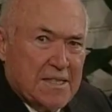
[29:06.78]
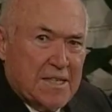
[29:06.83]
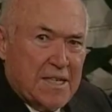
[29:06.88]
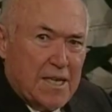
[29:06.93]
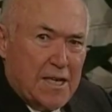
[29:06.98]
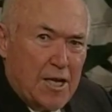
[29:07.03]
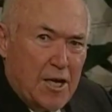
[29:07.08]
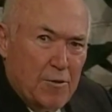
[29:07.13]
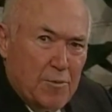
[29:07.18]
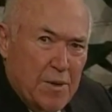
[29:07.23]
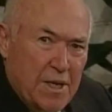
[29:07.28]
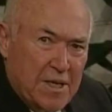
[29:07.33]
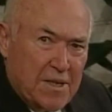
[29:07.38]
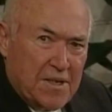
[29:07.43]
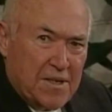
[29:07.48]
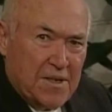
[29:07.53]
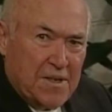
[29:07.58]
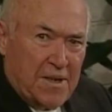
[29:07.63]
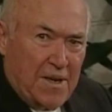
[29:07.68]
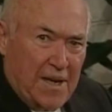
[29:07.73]
to come
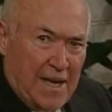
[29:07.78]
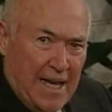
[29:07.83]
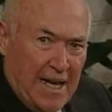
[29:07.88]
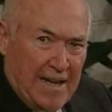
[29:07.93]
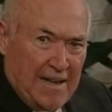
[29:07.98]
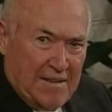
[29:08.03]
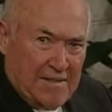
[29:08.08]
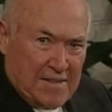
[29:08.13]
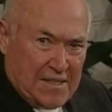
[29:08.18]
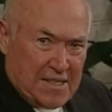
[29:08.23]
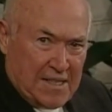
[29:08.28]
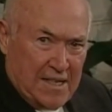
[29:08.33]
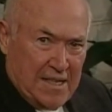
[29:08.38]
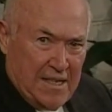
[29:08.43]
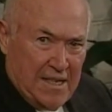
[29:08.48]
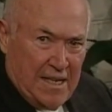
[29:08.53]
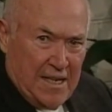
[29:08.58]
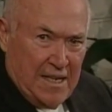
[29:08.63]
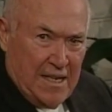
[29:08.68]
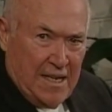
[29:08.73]
into their lives
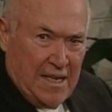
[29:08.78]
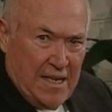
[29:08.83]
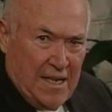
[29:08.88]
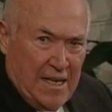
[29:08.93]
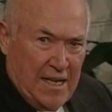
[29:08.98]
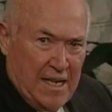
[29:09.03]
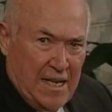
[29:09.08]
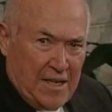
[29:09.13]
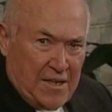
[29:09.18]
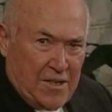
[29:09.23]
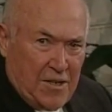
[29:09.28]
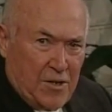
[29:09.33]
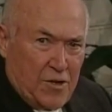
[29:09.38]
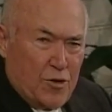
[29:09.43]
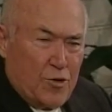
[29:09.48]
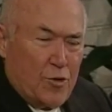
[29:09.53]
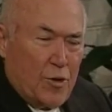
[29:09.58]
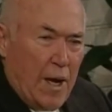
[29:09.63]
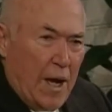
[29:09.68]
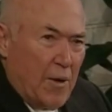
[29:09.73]
and to
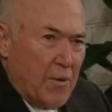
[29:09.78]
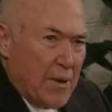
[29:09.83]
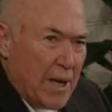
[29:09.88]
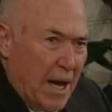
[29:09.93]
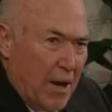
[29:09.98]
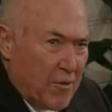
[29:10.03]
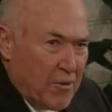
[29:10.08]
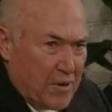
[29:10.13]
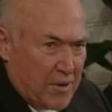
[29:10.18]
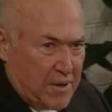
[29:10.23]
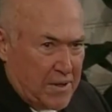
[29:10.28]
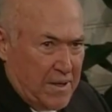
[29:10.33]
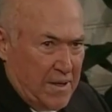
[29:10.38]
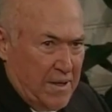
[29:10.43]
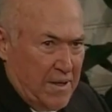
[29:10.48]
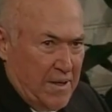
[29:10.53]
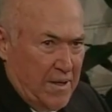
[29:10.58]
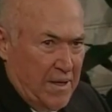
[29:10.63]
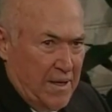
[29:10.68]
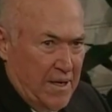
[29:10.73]
crowd out
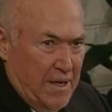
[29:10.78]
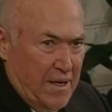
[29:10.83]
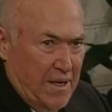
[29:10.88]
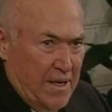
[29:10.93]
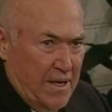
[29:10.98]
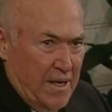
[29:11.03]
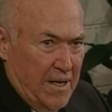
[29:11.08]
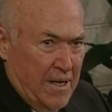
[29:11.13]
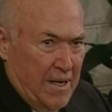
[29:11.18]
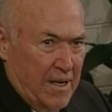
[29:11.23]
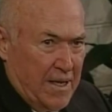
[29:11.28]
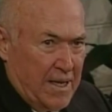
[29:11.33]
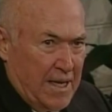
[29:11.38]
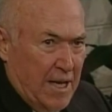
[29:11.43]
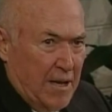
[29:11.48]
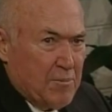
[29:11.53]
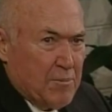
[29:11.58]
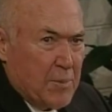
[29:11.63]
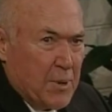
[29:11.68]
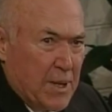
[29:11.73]

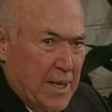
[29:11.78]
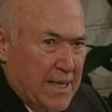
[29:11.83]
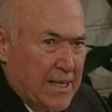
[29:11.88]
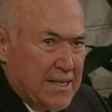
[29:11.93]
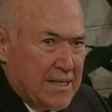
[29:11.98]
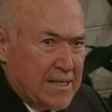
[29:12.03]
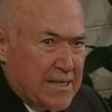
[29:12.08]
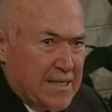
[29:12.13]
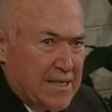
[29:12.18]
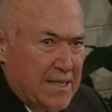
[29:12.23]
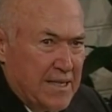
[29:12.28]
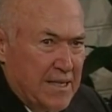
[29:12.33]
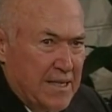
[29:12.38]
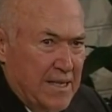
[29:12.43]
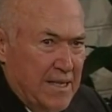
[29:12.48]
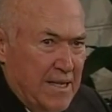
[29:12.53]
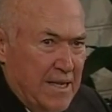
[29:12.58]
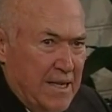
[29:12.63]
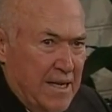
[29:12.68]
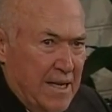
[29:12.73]
that place,
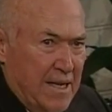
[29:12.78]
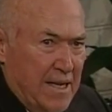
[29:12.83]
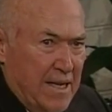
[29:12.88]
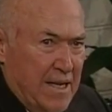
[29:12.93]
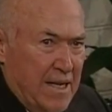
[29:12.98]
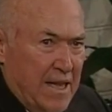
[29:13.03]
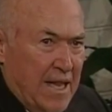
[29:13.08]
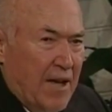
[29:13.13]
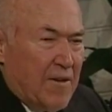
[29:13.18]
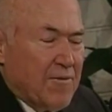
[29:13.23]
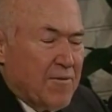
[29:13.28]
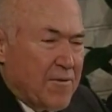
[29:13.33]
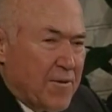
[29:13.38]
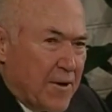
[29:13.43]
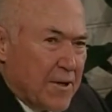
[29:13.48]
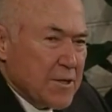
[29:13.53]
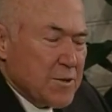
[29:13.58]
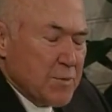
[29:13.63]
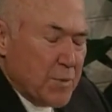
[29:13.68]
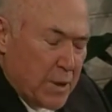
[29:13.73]
that
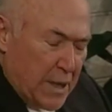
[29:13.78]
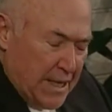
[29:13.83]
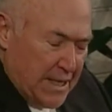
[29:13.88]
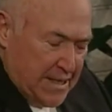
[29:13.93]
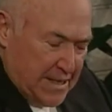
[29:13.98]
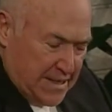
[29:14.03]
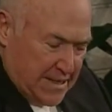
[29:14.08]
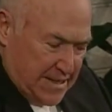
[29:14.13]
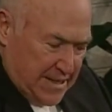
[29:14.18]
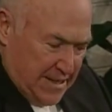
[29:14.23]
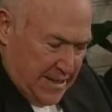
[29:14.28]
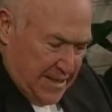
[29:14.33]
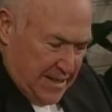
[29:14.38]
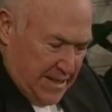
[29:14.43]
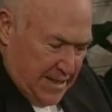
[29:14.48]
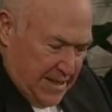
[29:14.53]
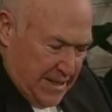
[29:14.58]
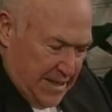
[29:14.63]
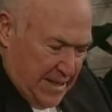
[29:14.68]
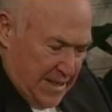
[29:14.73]
first place
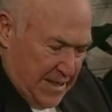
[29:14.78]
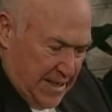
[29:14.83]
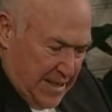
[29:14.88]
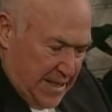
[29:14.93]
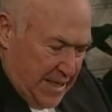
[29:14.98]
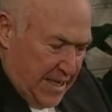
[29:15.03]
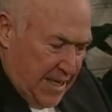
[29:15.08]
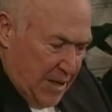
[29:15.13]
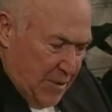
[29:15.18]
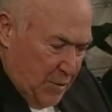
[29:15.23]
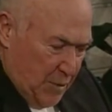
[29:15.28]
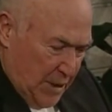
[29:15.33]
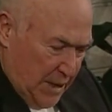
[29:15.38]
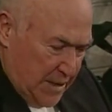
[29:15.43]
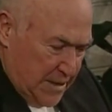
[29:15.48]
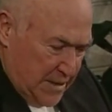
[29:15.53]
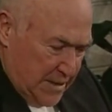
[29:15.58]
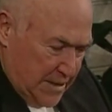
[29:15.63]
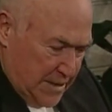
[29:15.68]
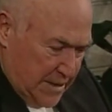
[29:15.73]
that he
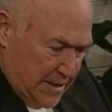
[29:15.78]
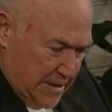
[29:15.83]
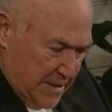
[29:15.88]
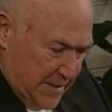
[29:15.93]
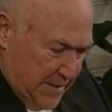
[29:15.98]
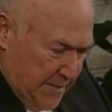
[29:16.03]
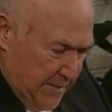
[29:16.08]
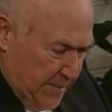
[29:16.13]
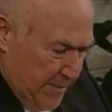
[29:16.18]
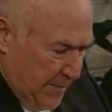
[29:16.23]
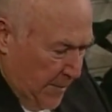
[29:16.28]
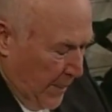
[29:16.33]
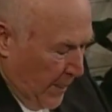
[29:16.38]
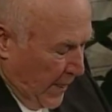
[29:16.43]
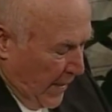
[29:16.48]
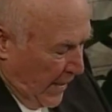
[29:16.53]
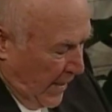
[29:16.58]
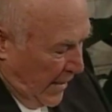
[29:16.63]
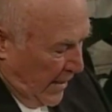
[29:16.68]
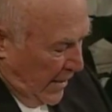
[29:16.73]
wants.
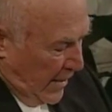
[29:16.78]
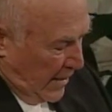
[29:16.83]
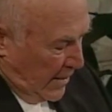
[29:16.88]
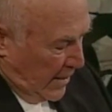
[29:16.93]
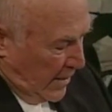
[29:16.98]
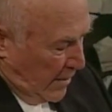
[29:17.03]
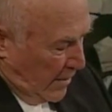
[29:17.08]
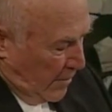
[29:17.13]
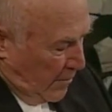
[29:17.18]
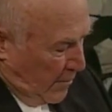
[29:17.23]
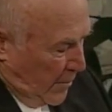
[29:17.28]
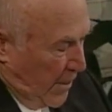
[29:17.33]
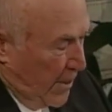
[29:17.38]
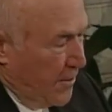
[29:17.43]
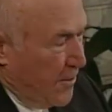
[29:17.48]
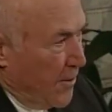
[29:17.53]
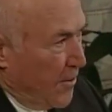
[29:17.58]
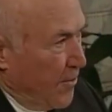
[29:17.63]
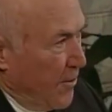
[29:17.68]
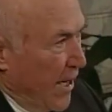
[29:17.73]

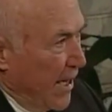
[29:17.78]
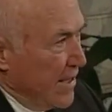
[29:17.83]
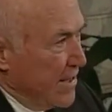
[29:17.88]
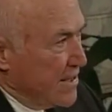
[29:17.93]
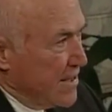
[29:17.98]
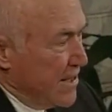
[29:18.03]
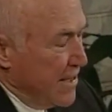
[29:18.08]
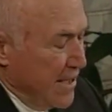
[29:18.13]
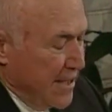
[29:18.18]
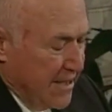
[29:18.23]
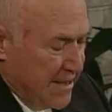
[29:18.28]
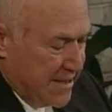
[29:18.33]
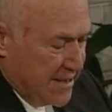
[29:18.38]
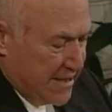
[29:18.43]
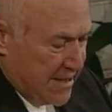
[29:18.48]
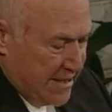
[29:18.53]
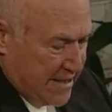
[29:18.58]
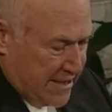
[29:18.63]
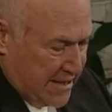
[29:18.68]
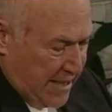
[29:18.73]
Peter writes in
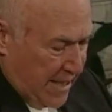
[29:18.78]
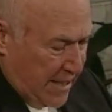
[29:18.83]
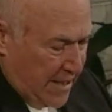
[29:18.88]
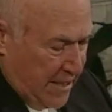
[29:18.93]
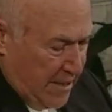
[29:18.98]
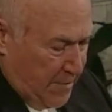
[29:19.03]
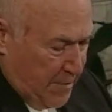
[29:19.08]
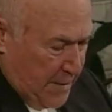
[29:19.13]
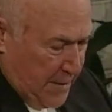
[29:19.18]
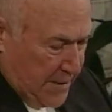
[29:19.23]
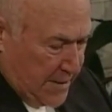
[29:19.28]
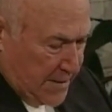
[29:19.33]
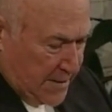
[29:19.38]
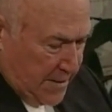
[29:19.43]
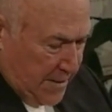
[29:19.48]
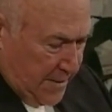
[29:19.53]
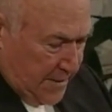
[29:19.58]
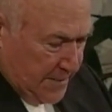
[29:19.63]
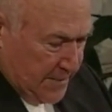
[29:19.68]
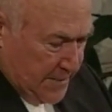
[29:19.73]
his second
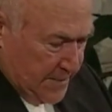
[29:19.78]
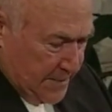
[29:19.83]
epistle